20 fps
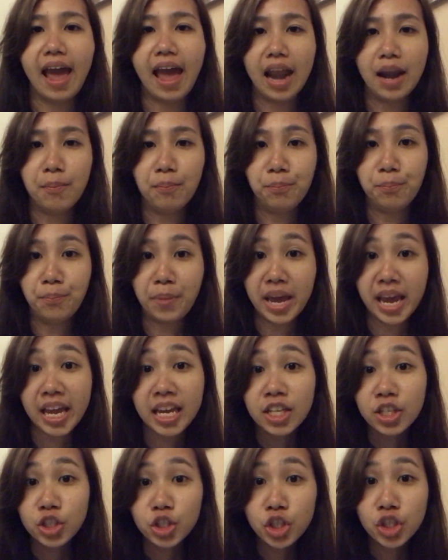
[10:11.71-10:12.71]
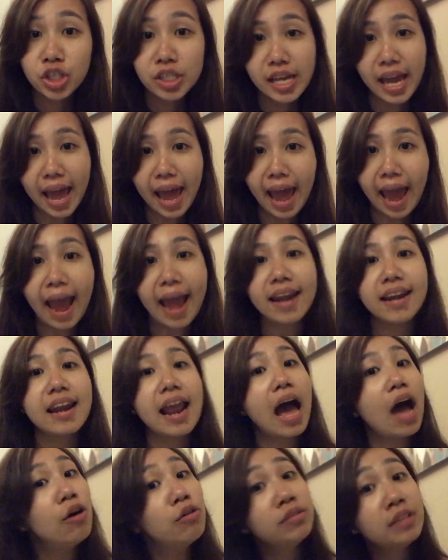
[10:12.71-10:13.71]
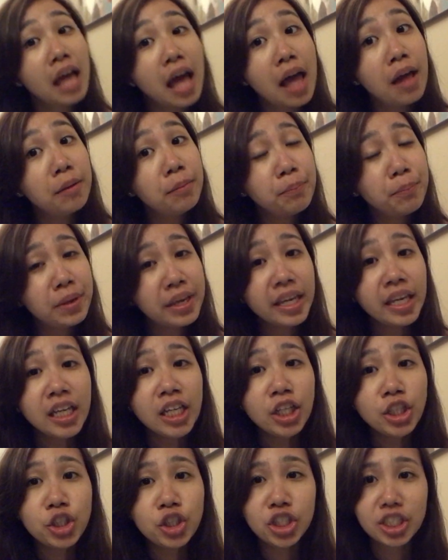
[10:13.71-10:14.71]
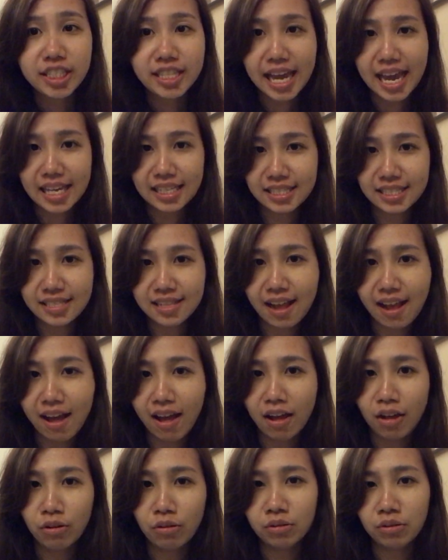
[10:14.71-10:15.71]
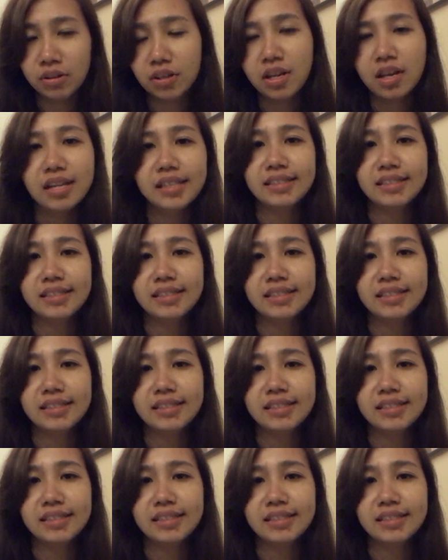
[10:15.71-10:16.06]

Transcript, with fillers: at a beach at Aonang Beach just now.